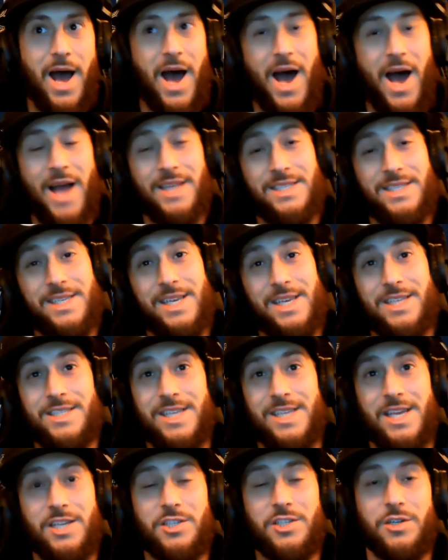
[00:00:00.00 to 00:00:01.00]
I'd say
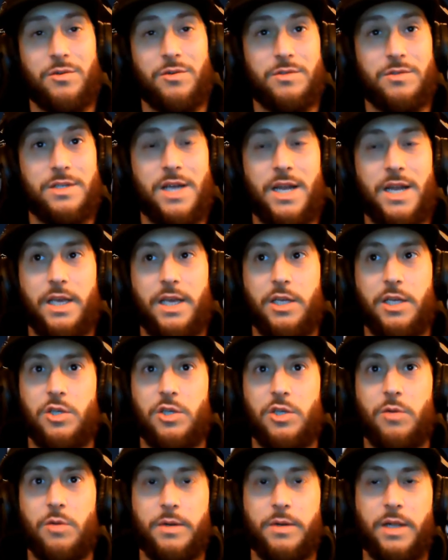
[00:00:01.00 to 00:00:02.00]
Zay Jones kind of gets
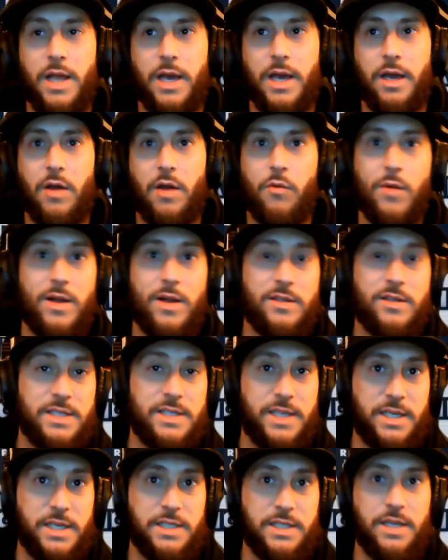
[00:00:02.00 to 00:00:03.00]
open like around
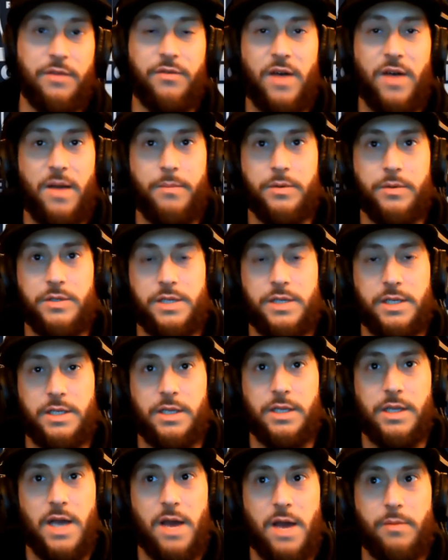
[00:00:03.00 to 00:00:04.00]
65% of
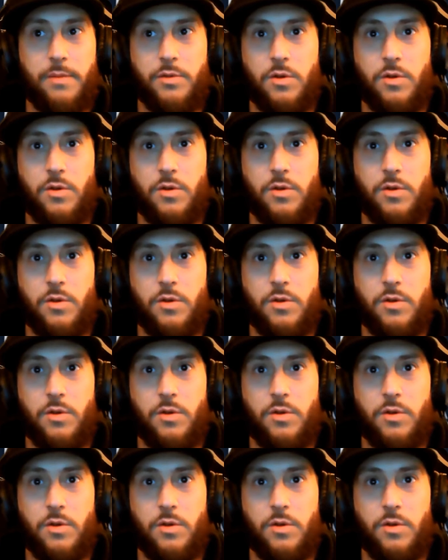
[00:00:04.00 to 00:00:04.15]
the time.